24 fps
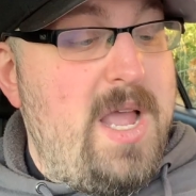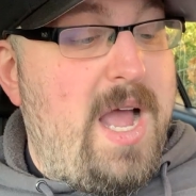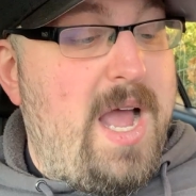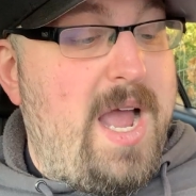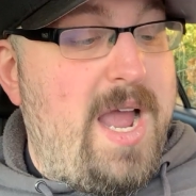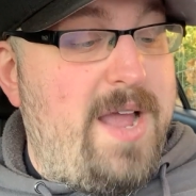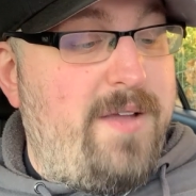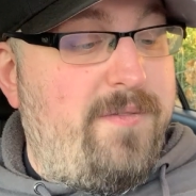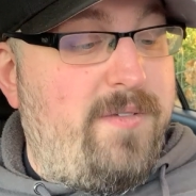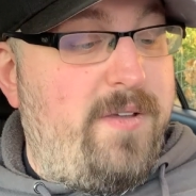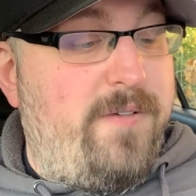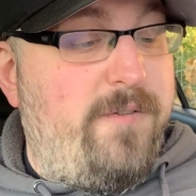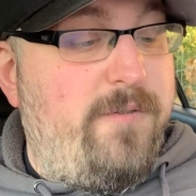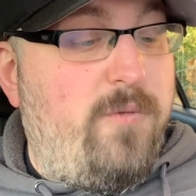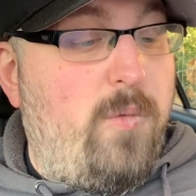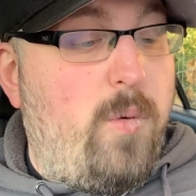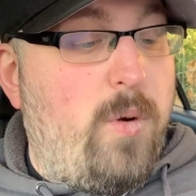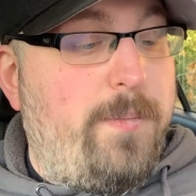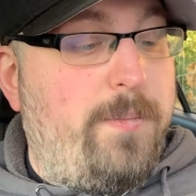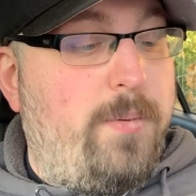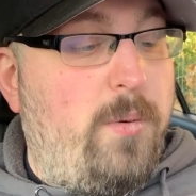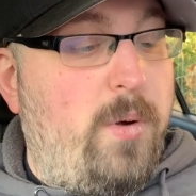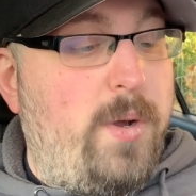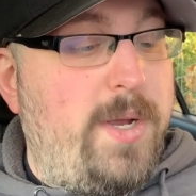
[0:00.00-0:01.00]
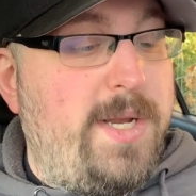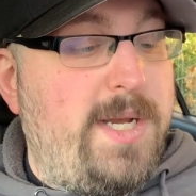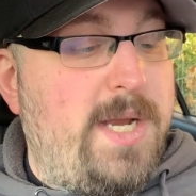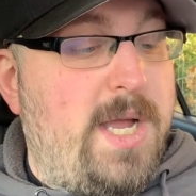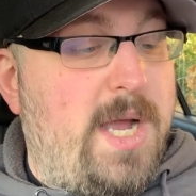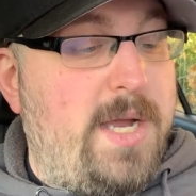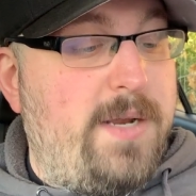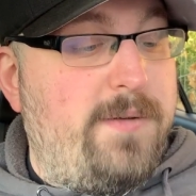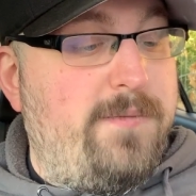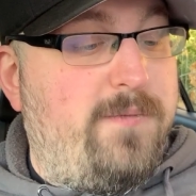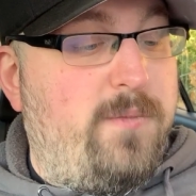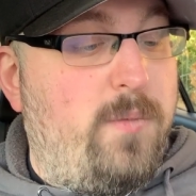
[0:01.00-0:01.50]
I have a
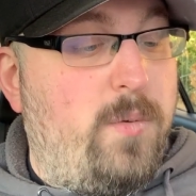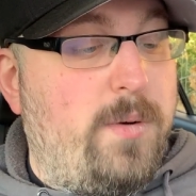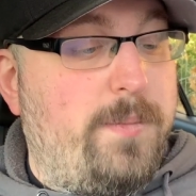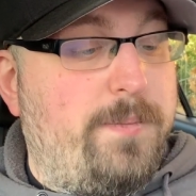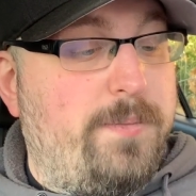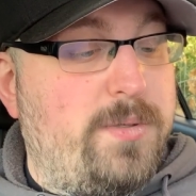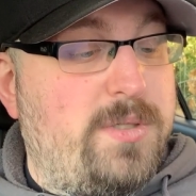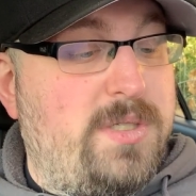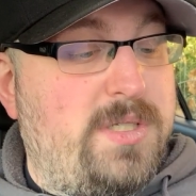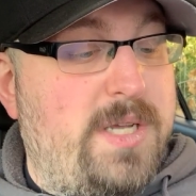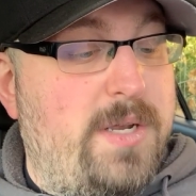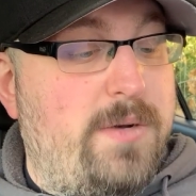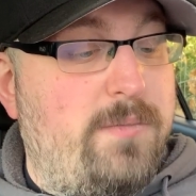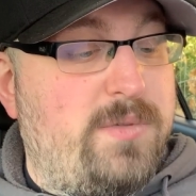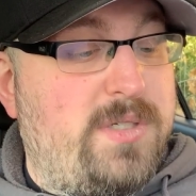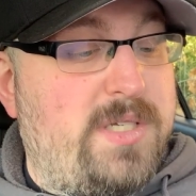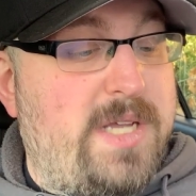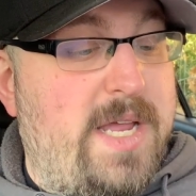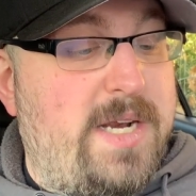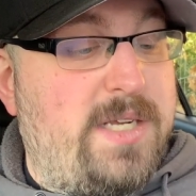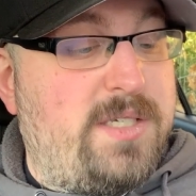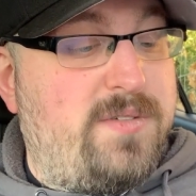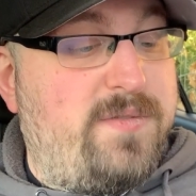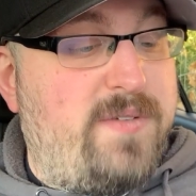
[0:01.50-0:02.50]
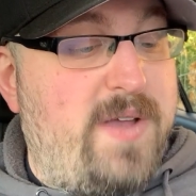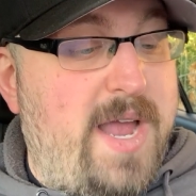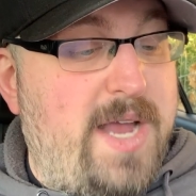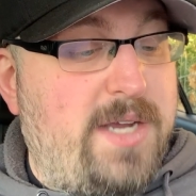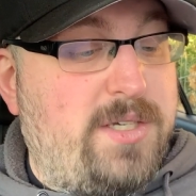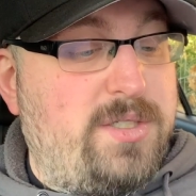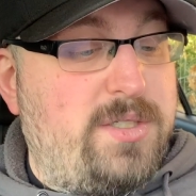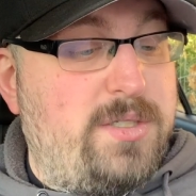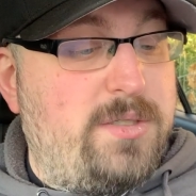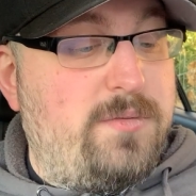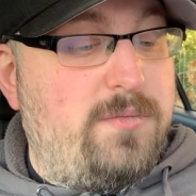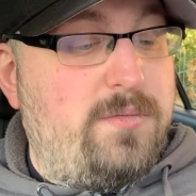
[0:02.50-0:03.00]
4.94%
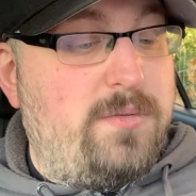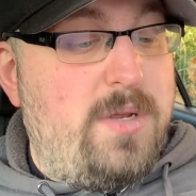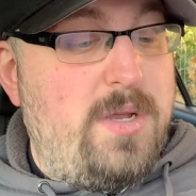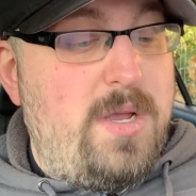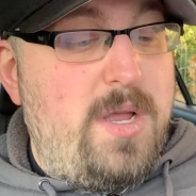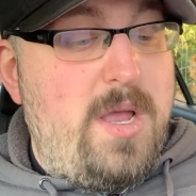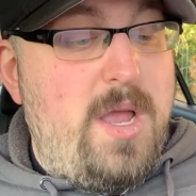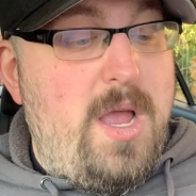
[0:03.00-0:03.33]
satisfaction,